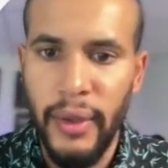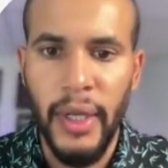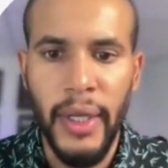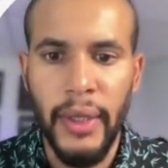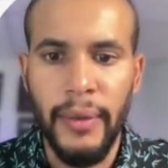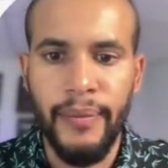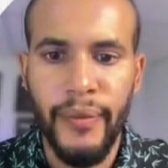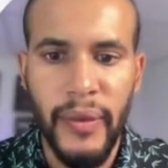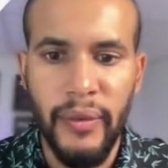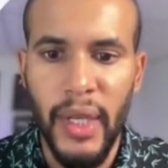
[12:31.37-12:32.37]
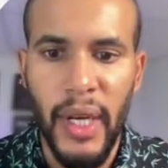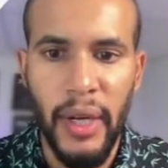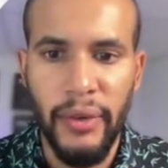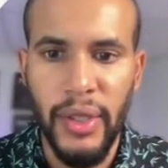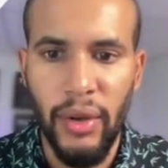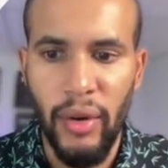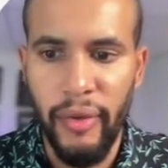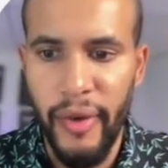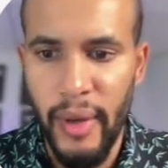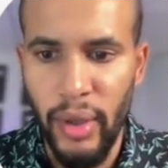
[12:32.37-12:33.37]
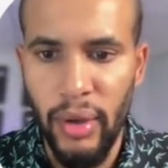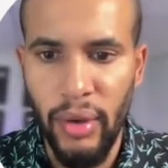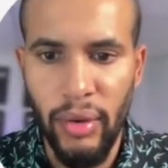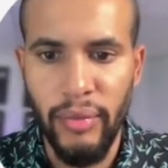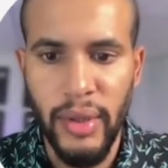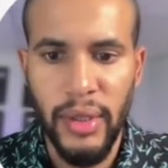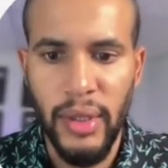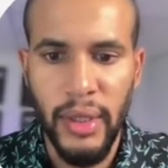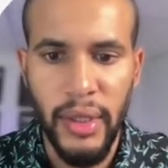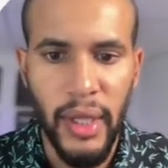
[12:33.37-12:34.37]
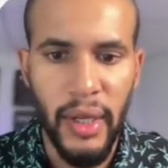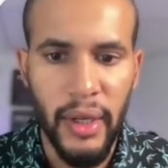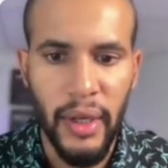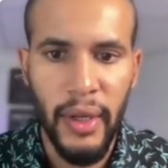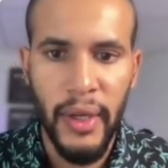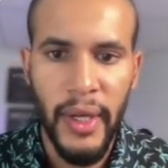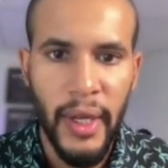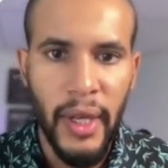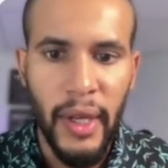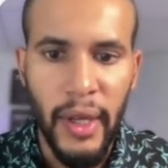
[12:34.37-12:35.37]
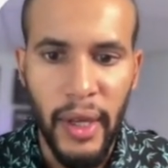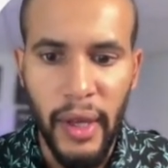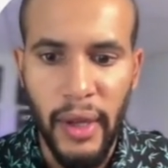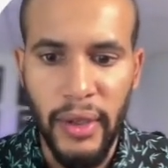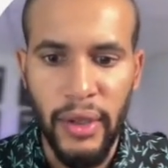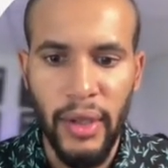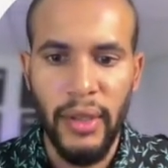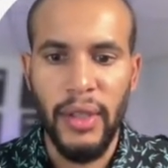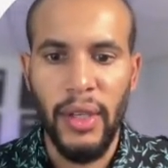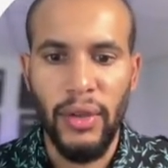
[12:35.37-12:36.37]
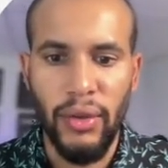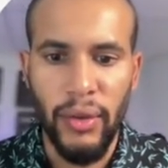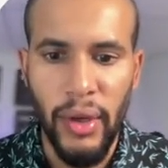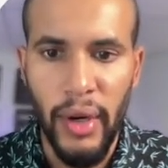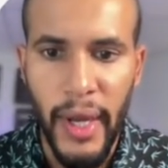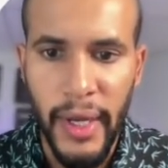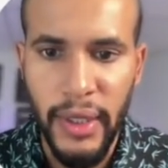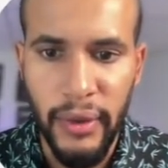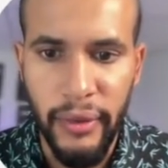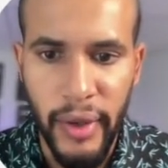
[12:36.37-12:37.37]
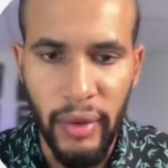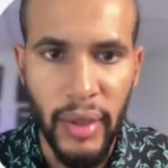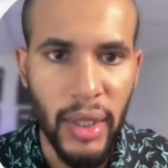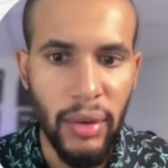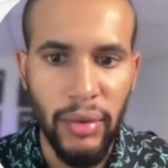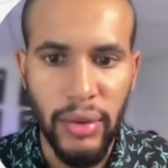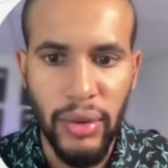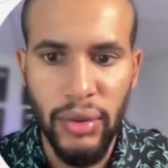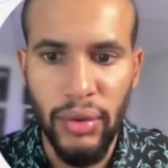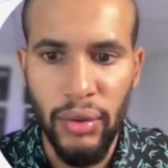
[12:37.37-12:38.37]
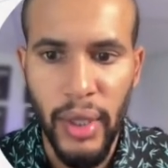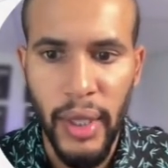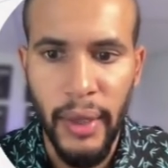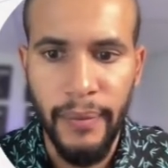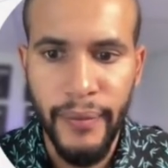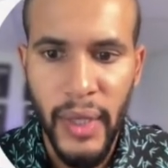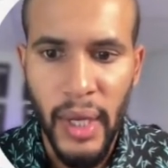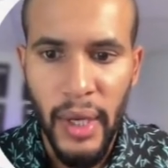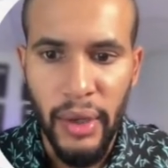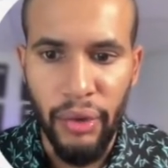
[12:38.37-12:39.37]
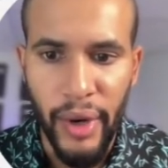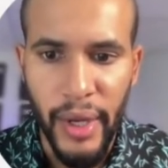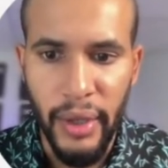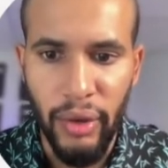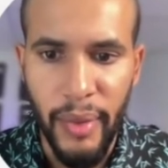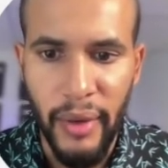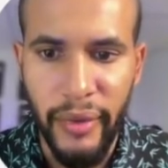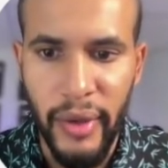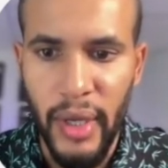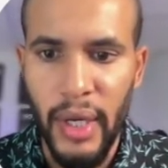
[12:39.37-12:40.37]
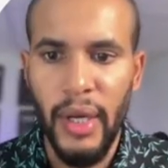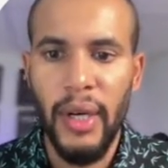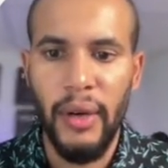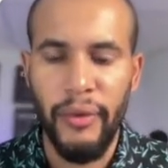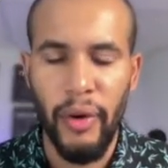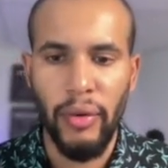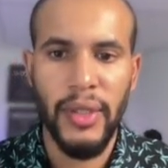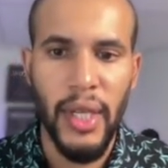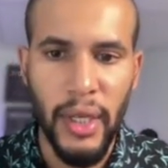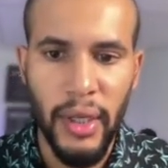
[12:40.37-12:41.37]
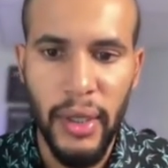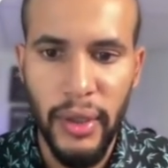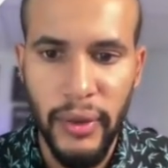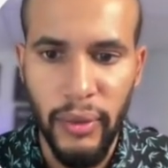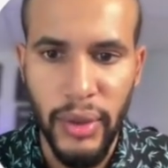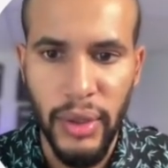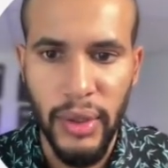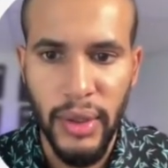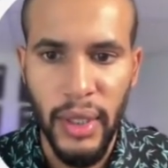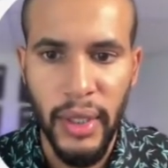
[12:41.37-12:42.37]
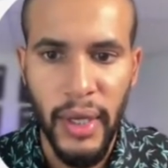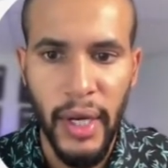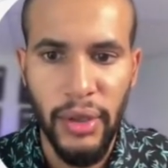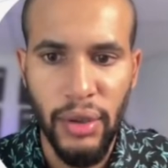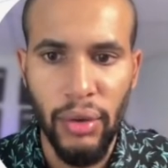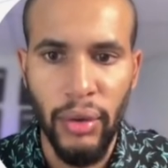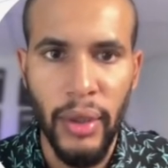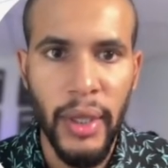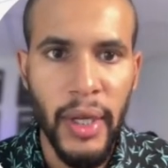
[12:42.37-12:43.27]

A lot of single family homes there. And the other thing too, you are actually very close to Greater New Bedford Voc Tech, which is high school.